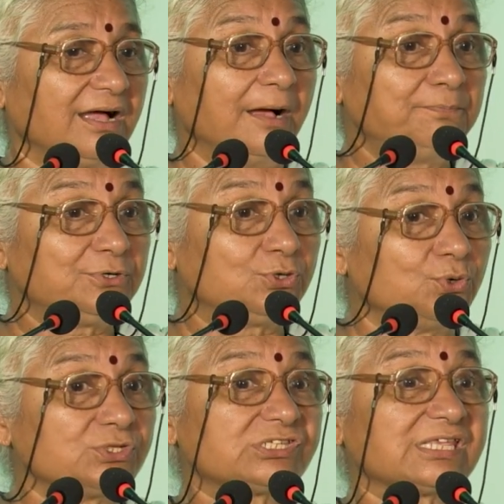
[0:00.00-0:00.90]
up
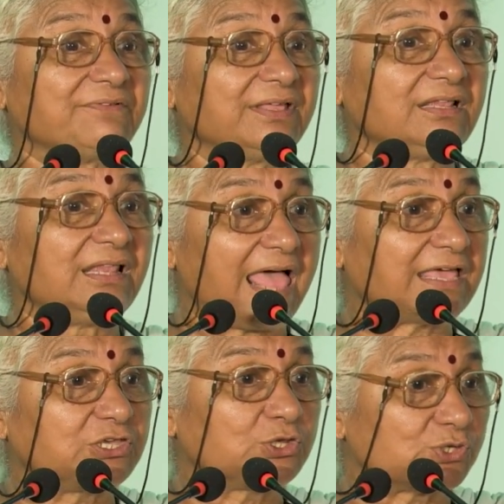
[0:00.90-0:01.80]
to 7
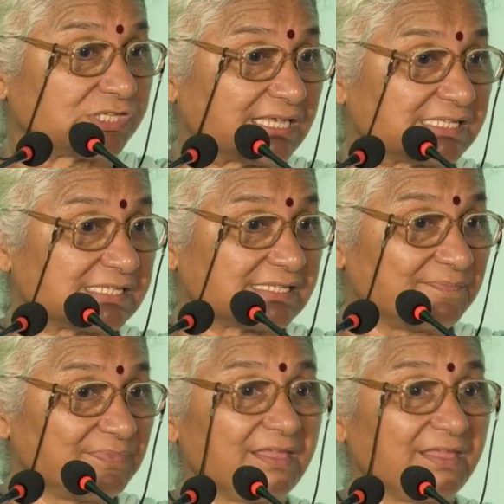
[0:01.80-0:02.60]
lakh cusecs,